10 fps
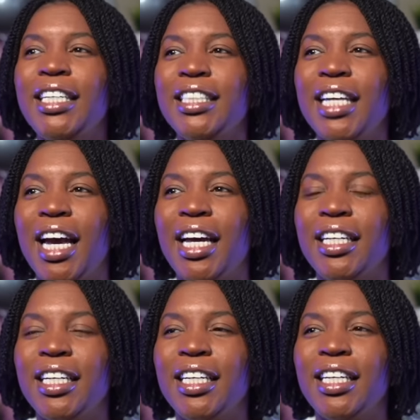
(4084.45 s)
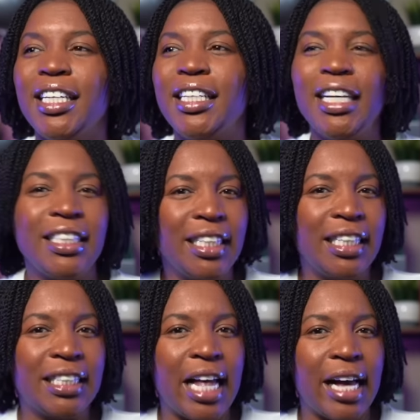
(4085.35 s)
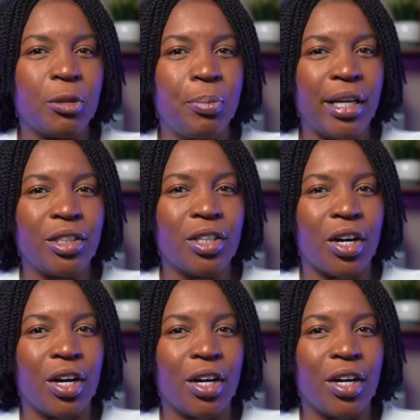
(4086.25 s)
said, Disney slash Pixar.